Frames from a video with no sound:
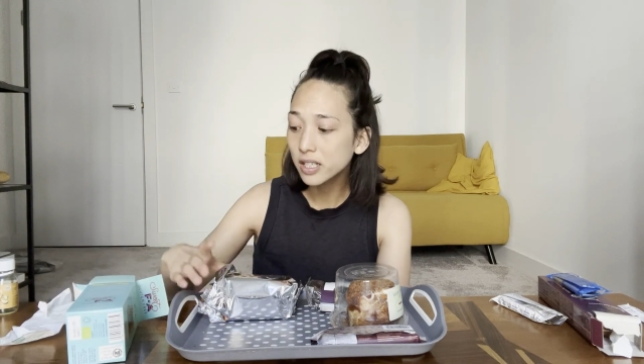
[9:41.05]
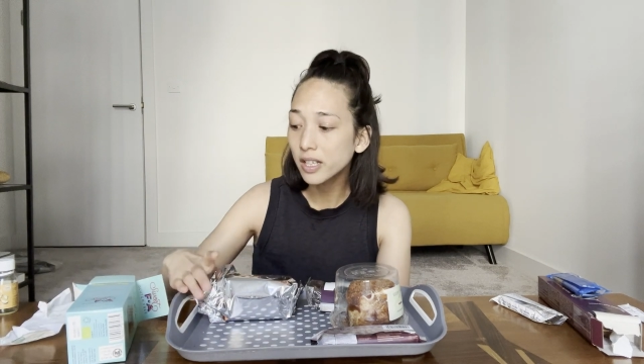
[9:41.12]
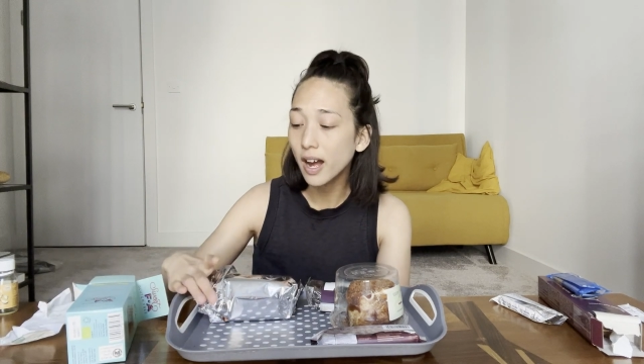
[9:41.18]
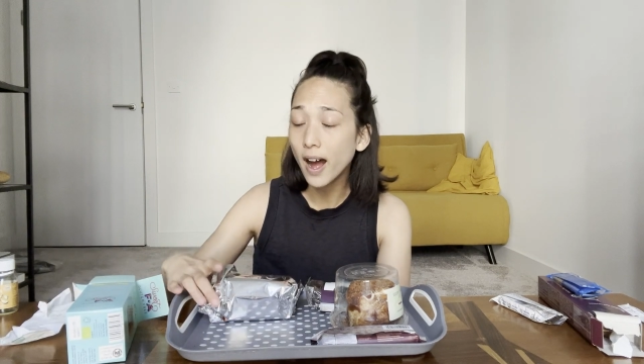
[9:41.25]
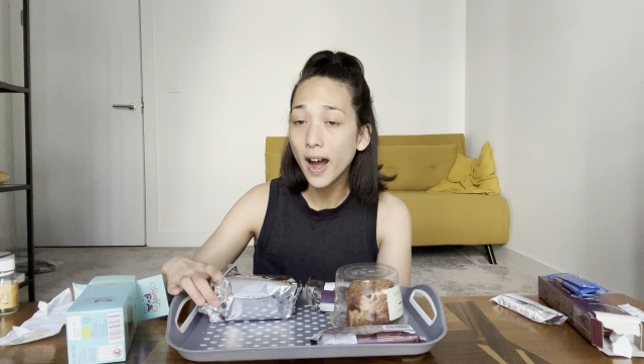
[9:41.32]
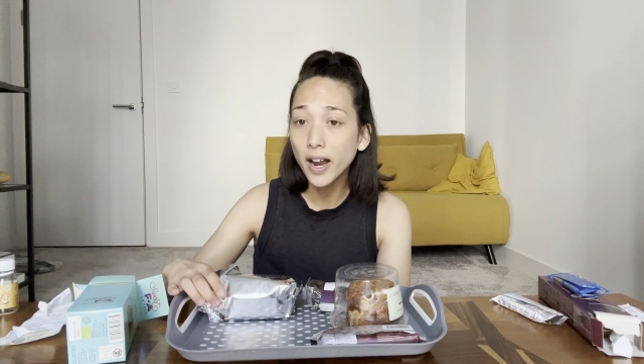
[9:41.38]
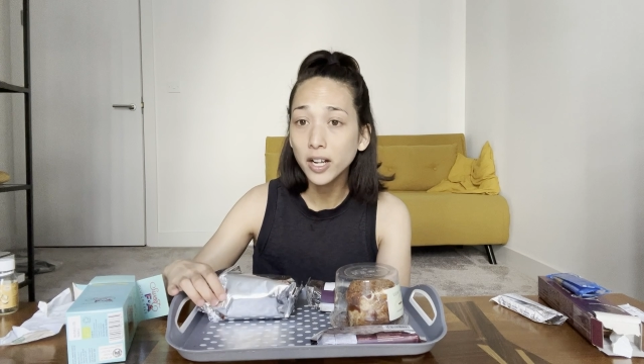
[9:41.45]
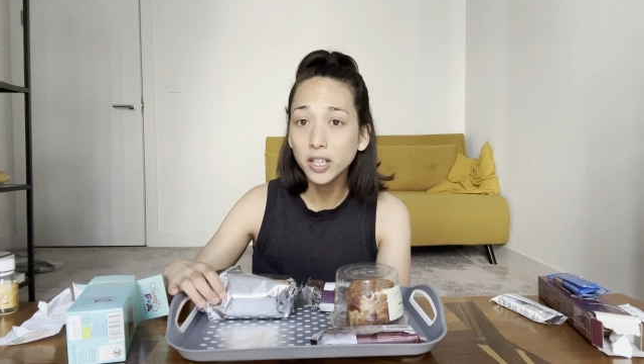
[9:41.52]
the
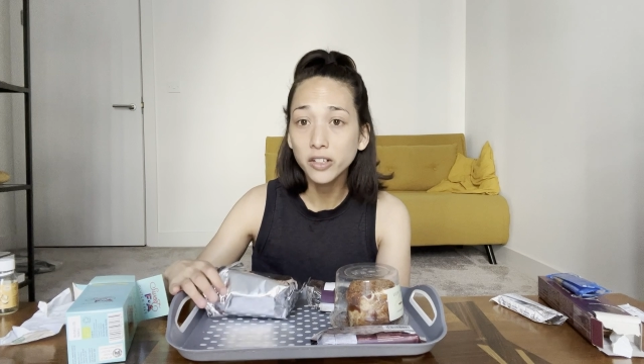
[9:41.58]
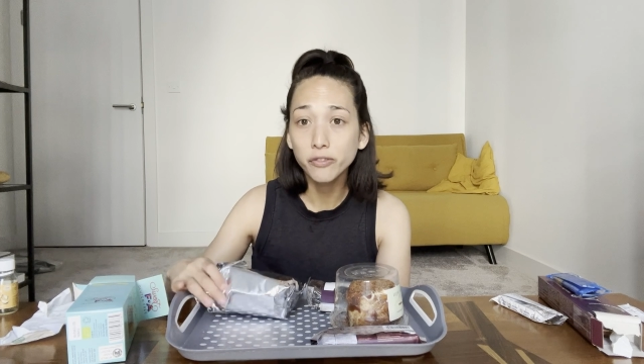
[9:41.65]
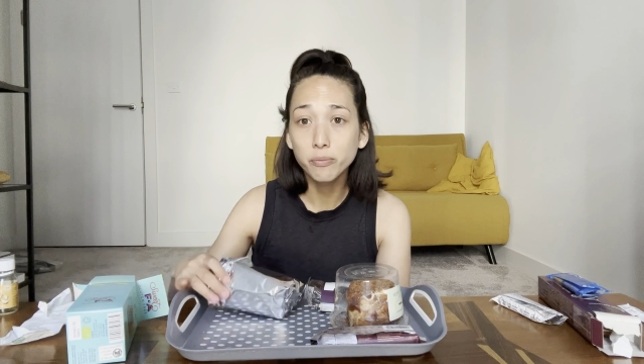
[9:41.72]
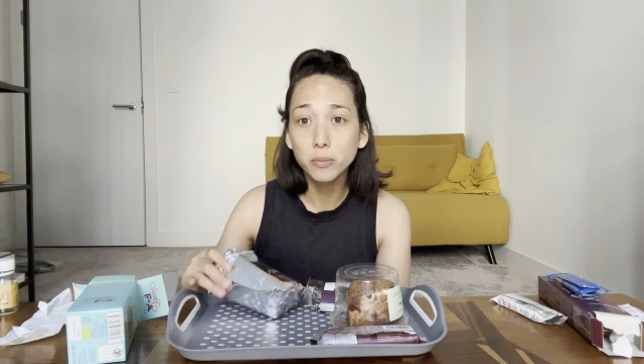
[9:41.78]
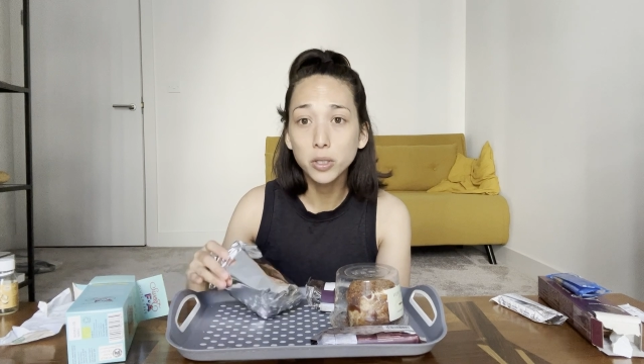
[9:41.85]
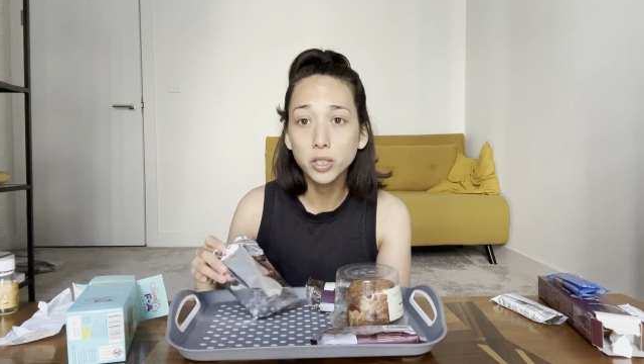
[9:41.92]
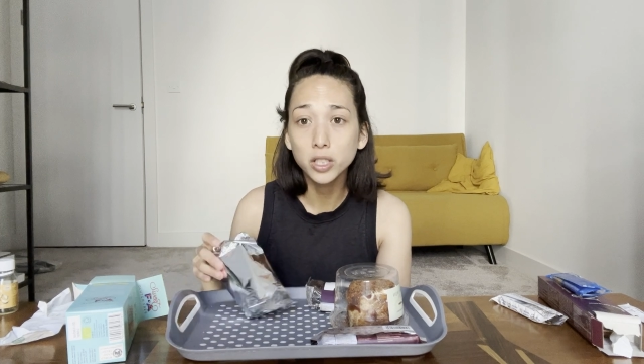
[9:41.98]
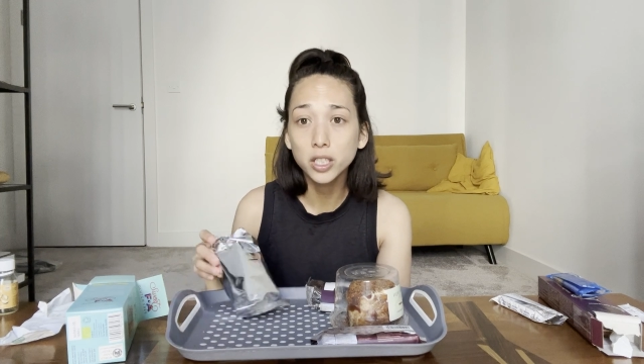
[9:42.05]
Isle of
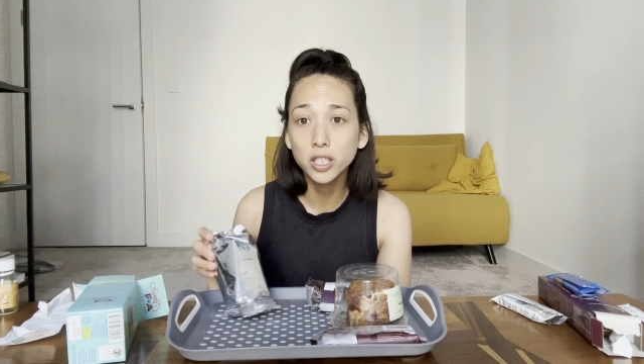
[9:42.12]
Mull